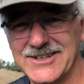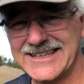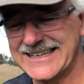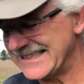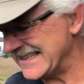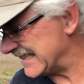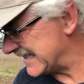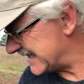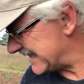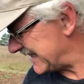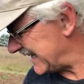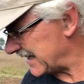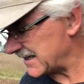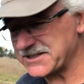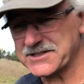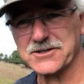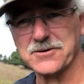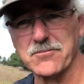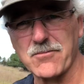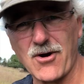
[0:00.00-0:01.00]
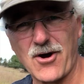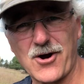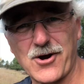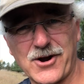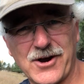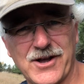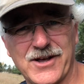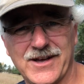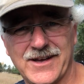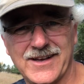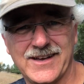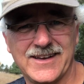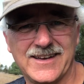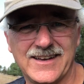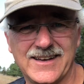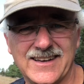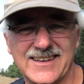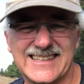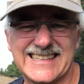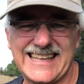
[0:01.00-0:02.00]
The stakes to mark,
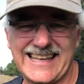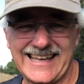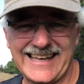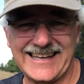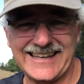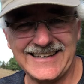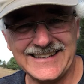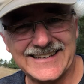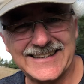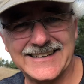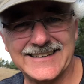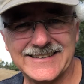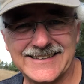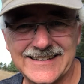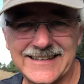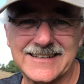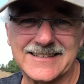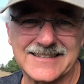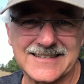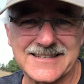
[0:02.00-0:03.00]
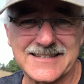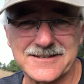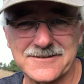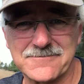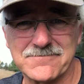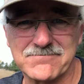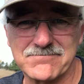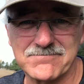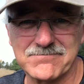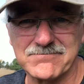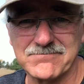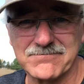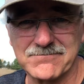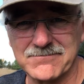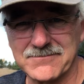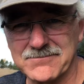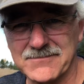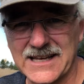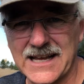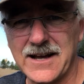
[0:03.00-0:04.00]
it's
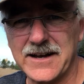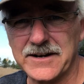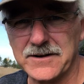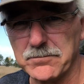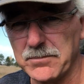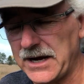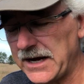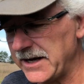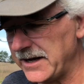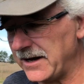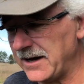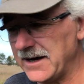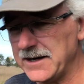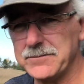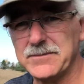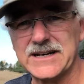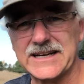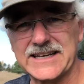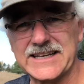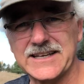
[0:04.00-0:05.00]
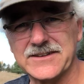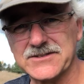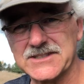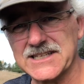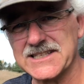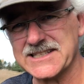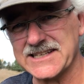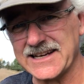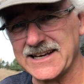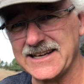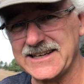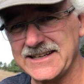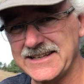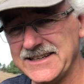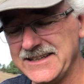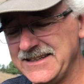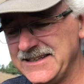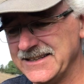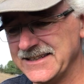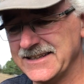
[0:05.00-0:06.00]
kind of by eye, but it gives us an
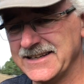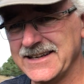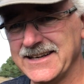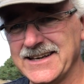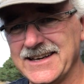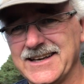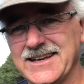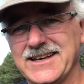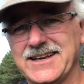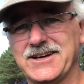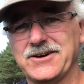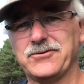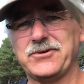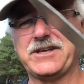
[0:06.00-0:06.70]
idea. We